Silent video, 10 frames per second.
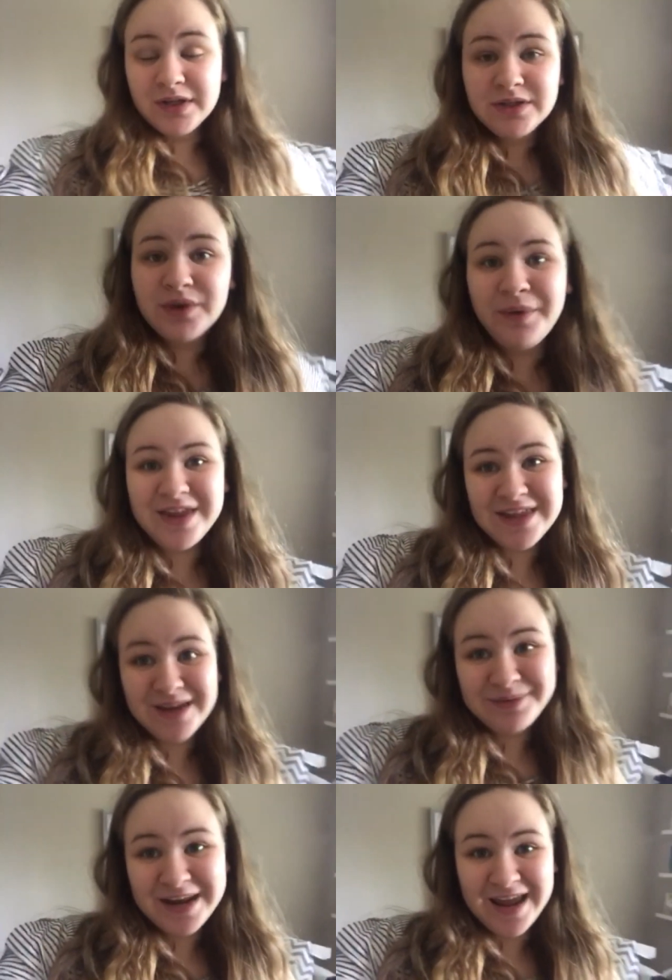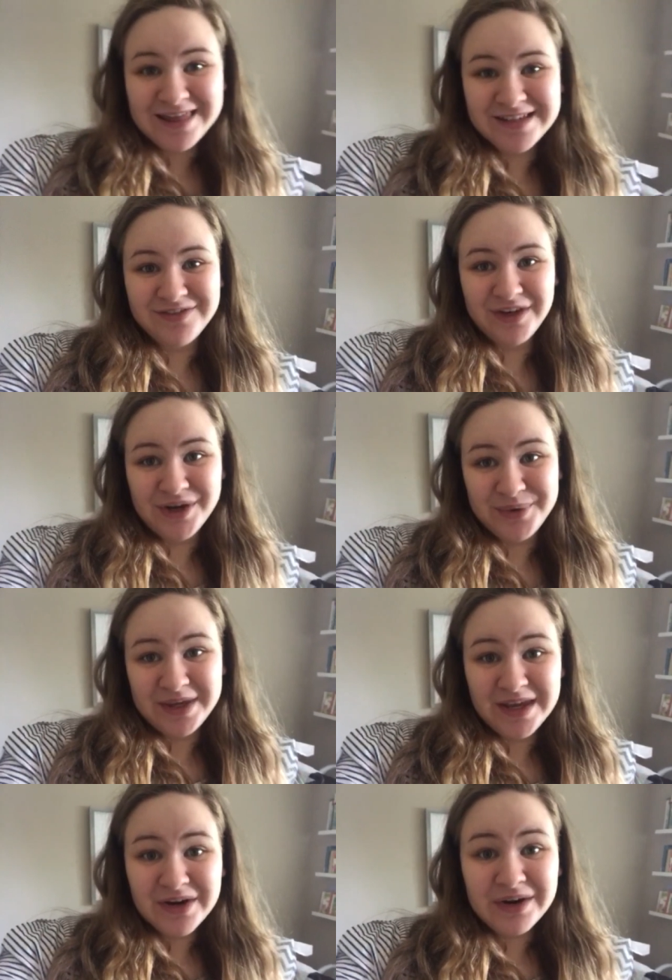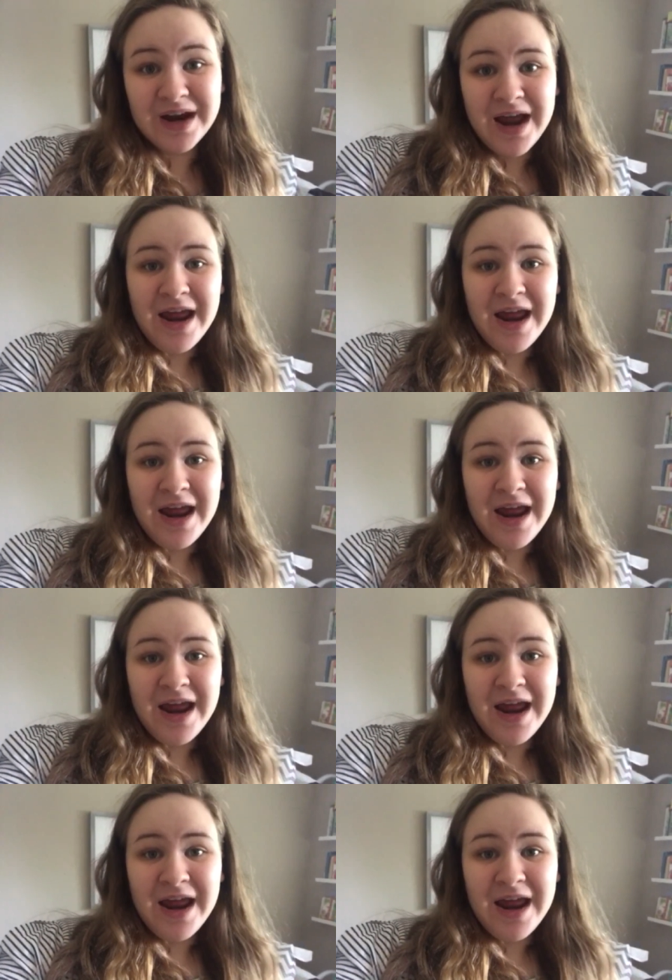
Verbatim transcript: So I think I'm going to end this video here.